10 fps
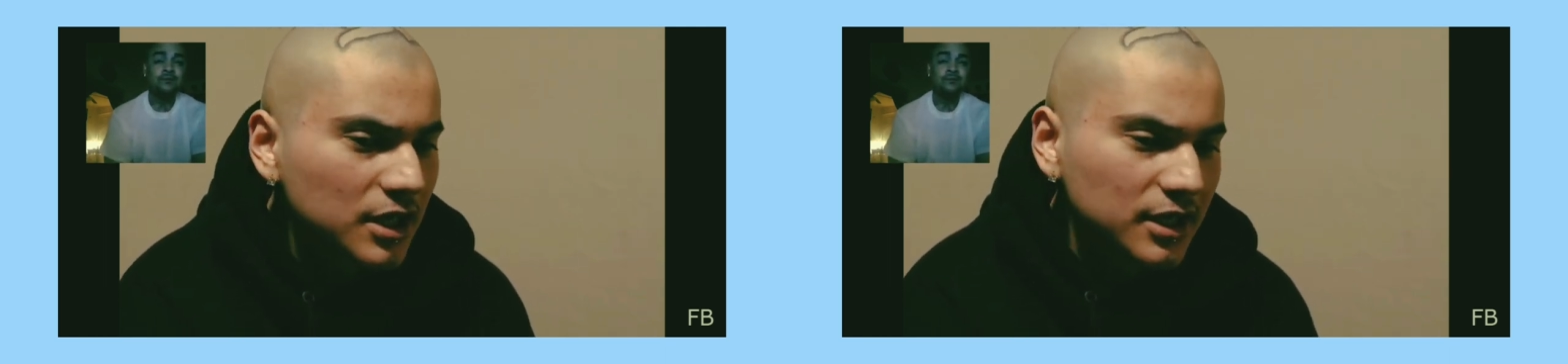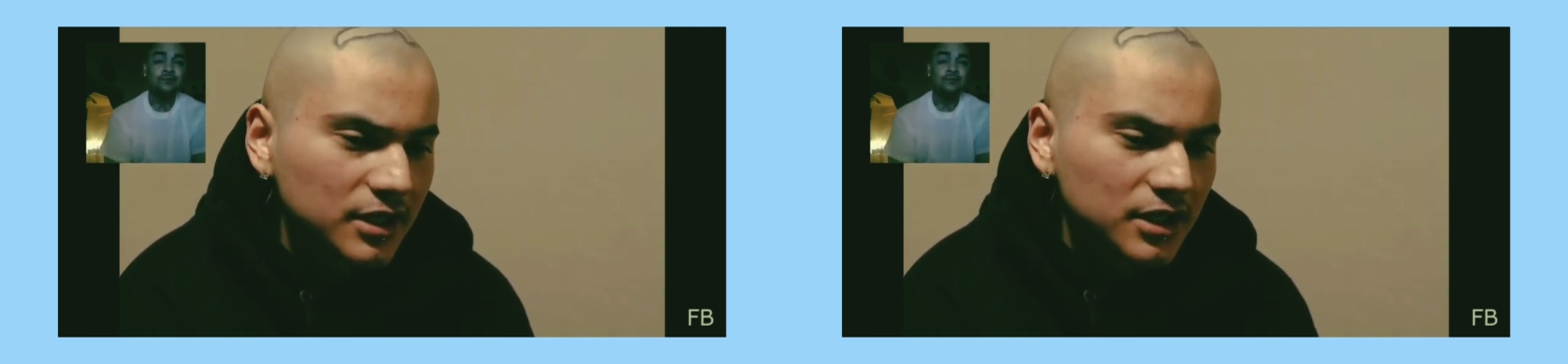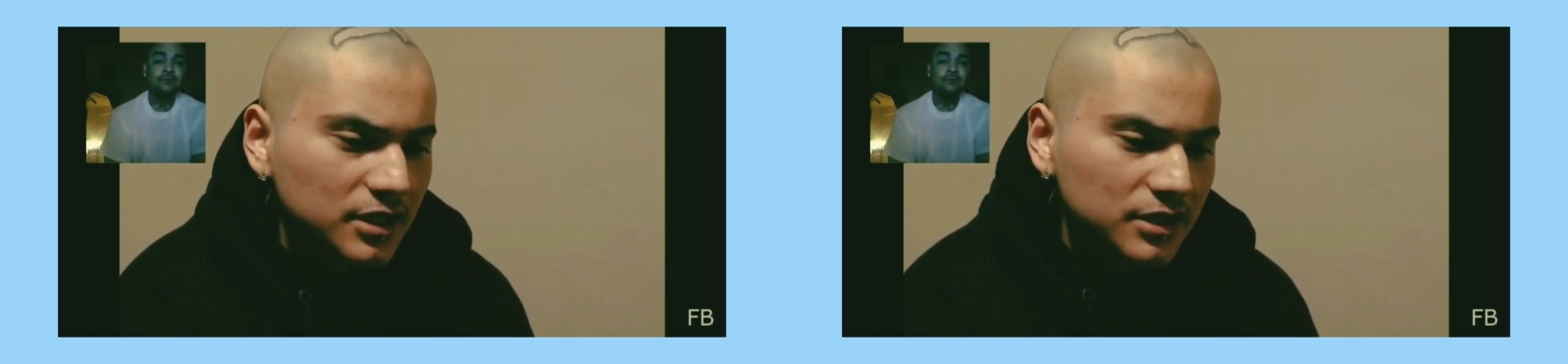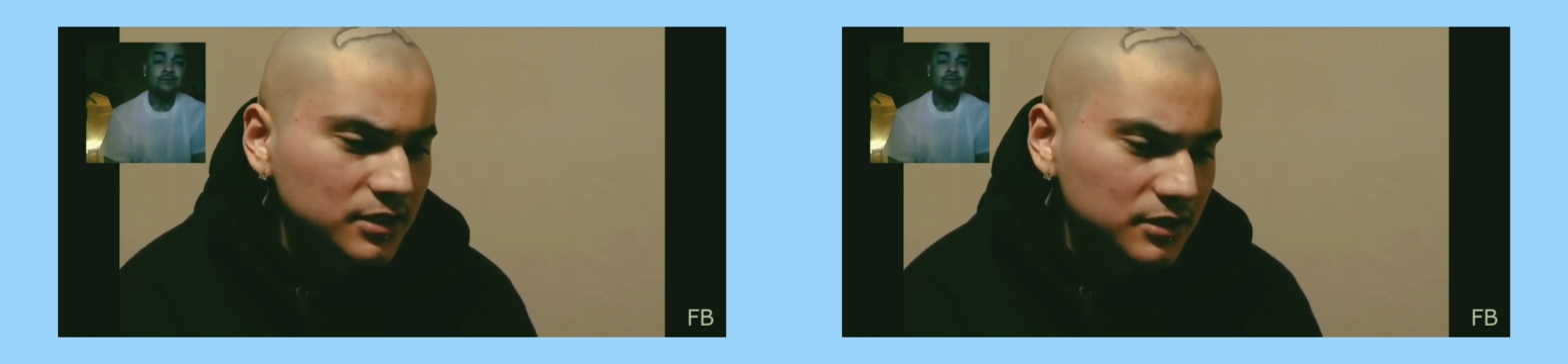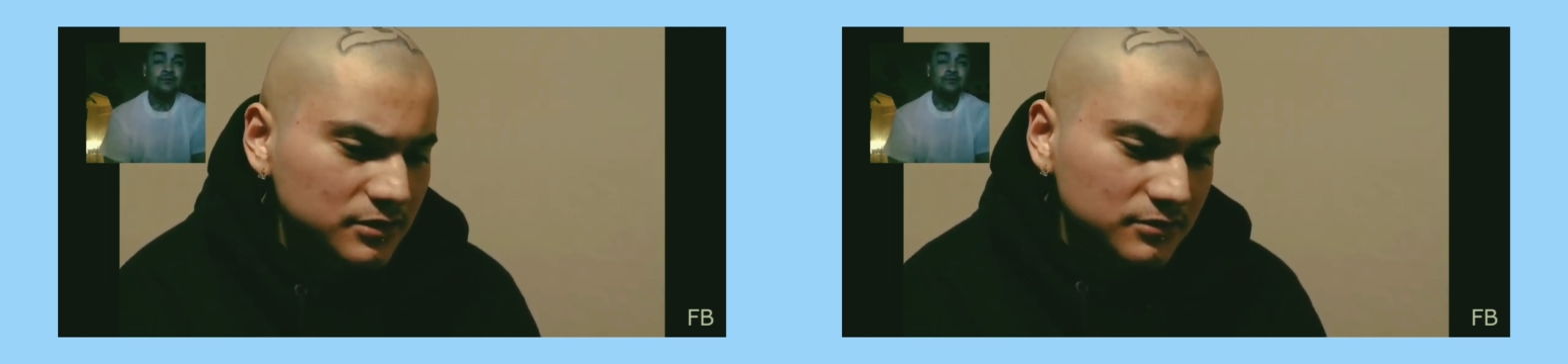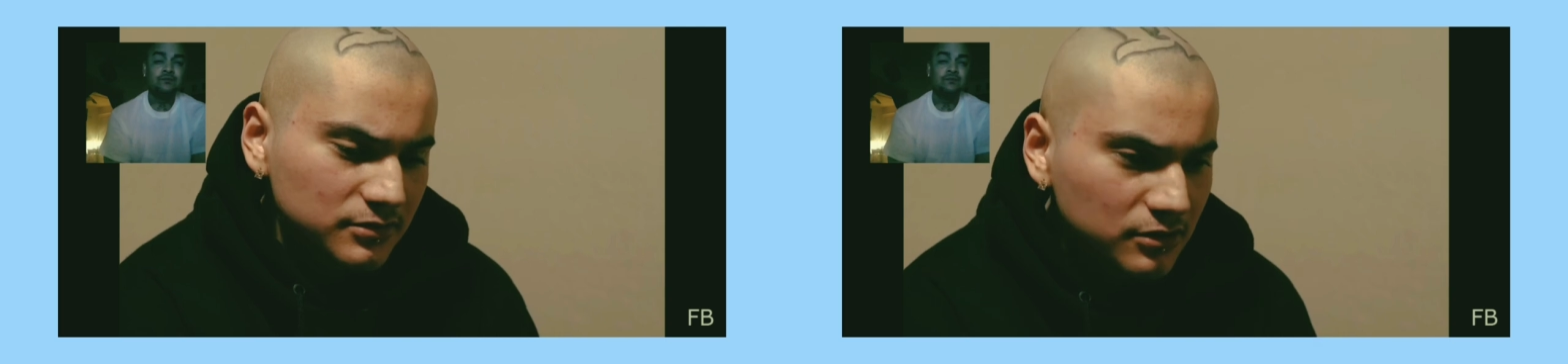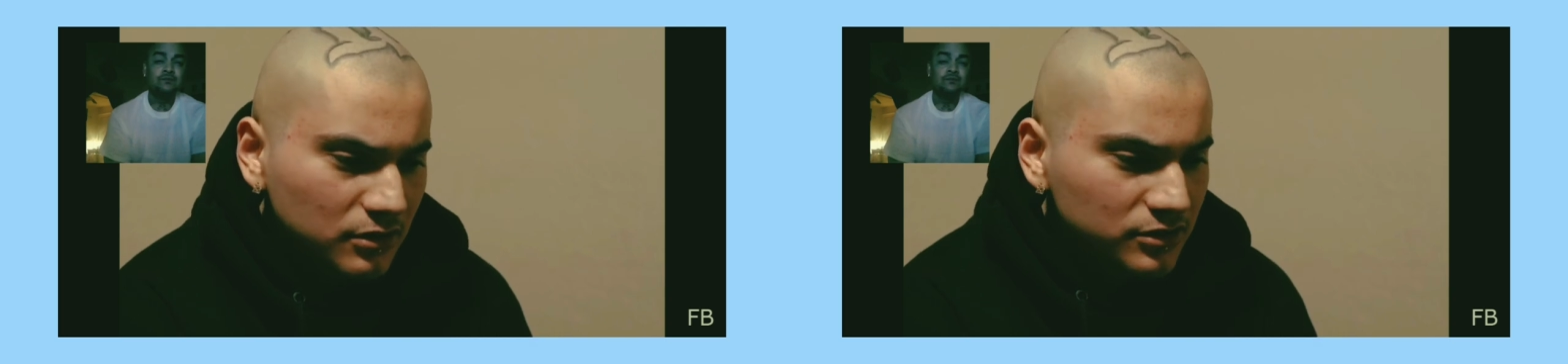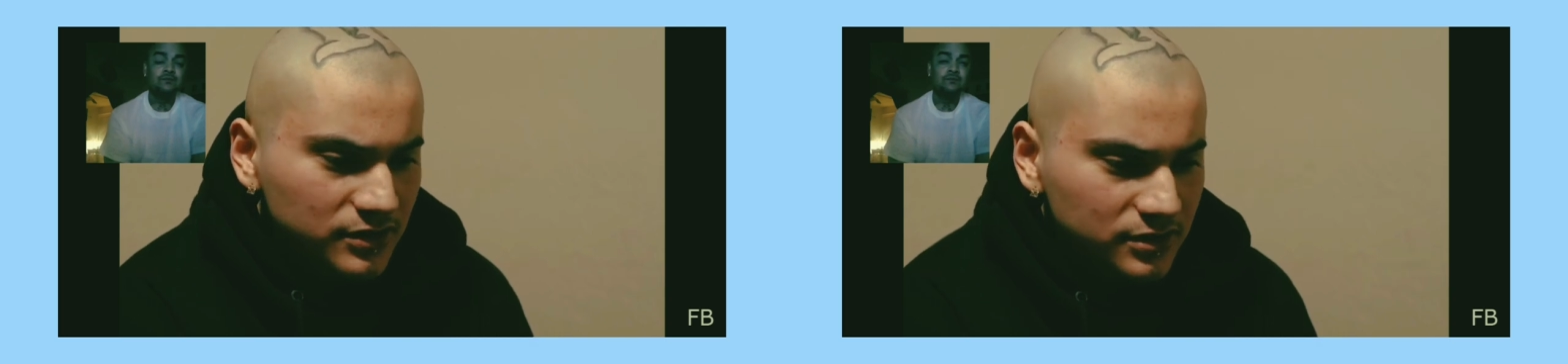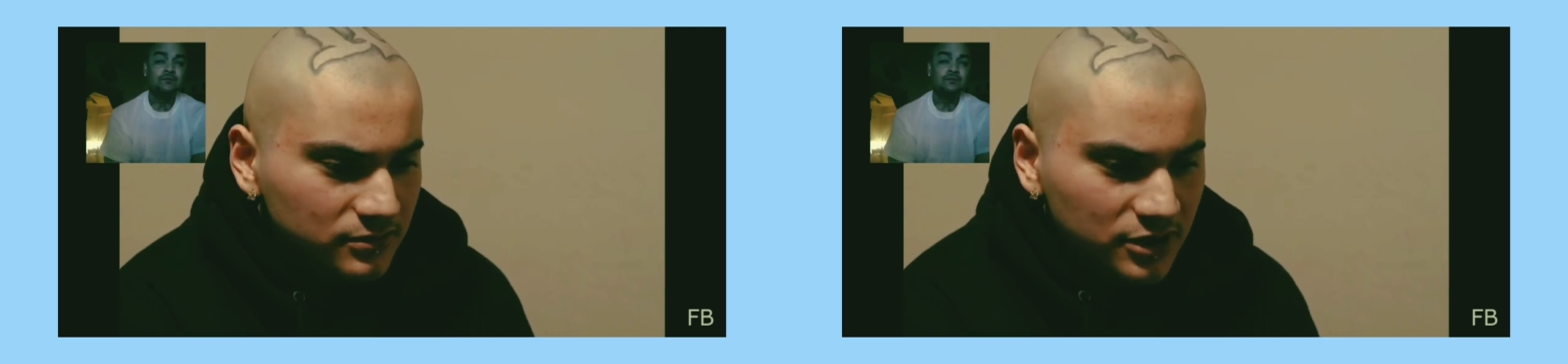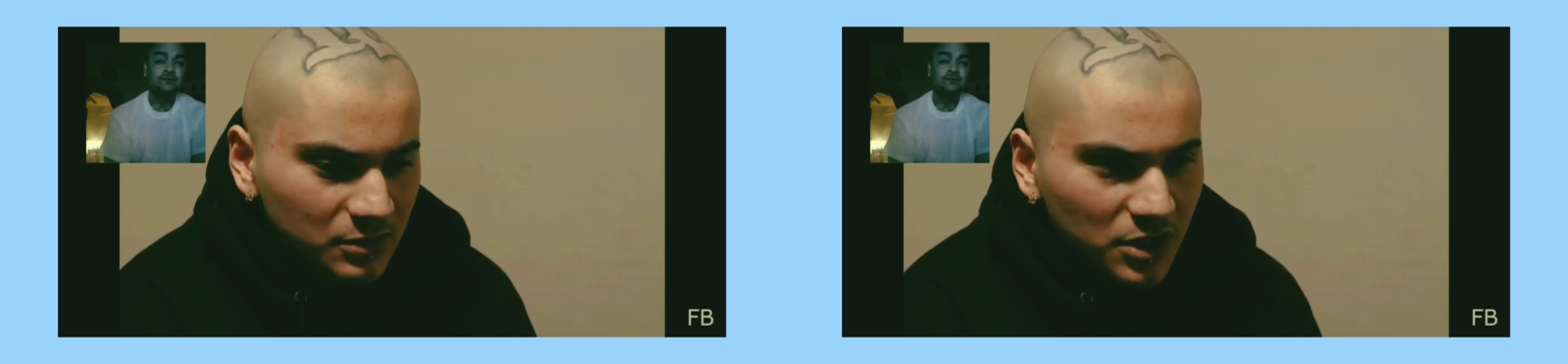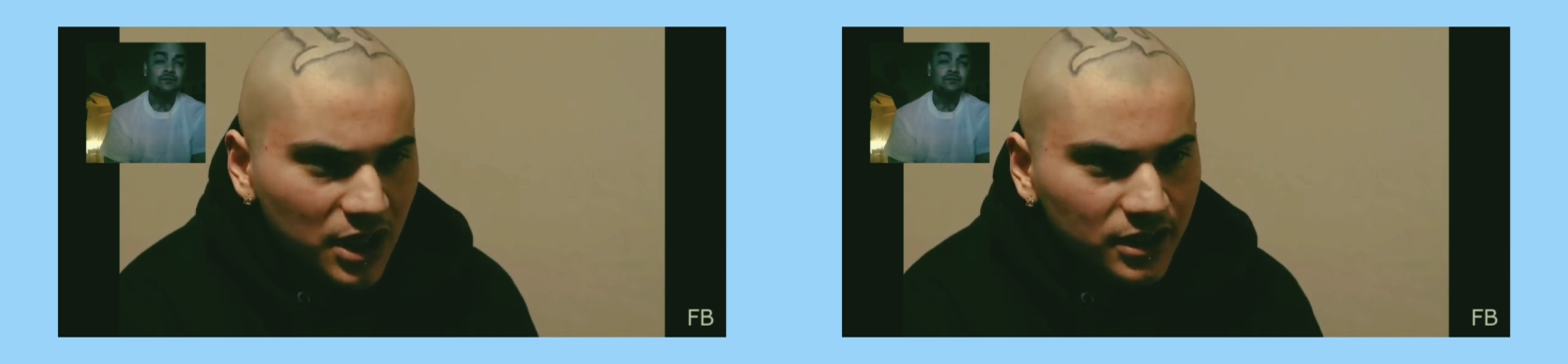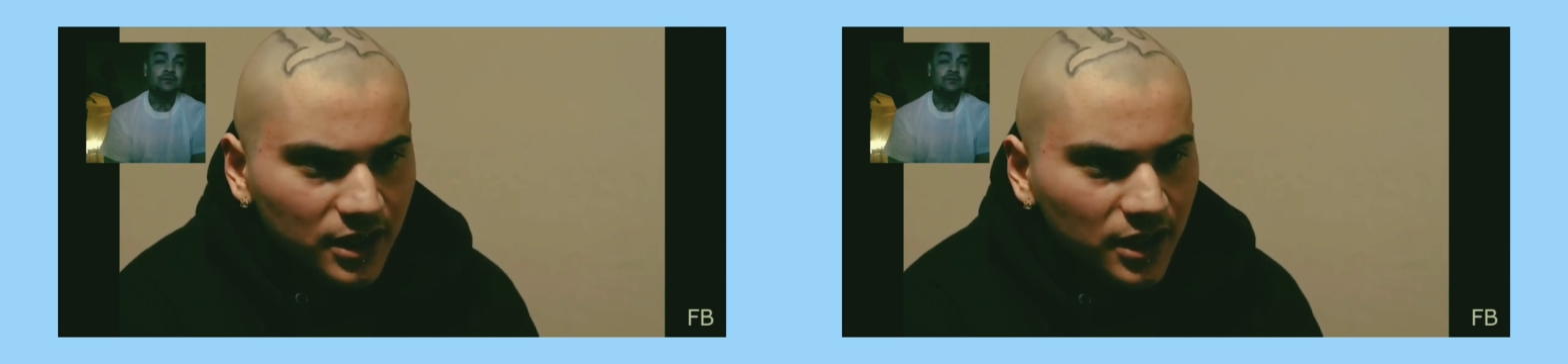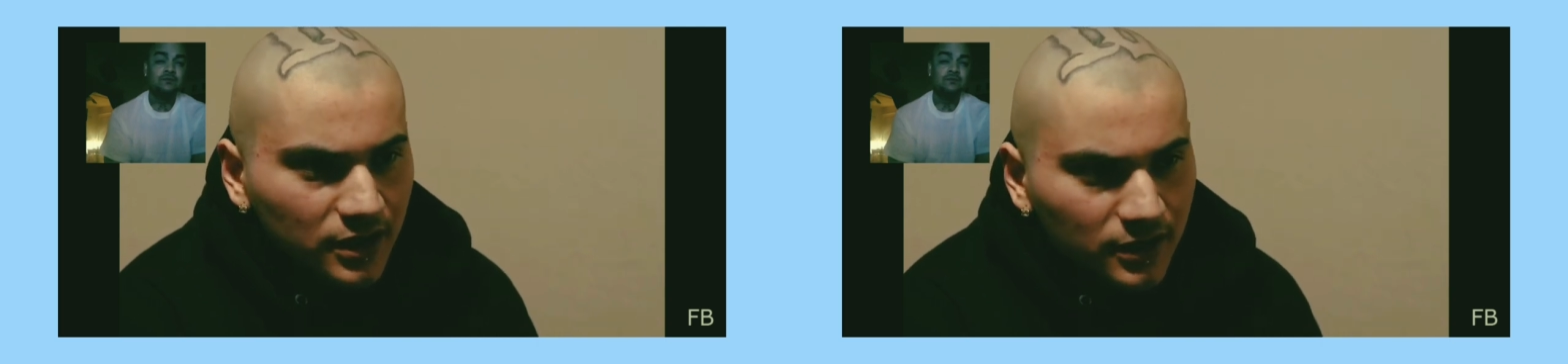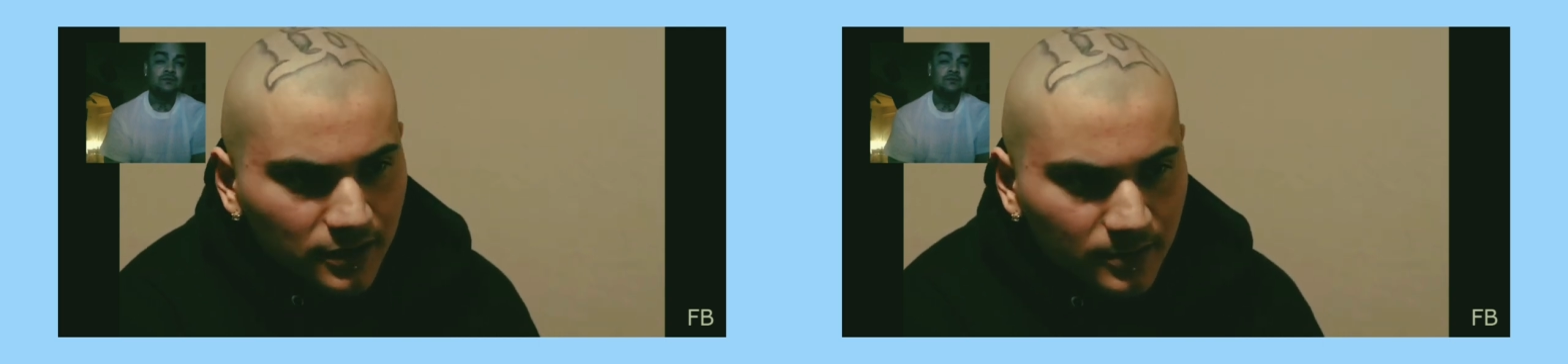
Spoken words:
and then, you know, just keep it like that.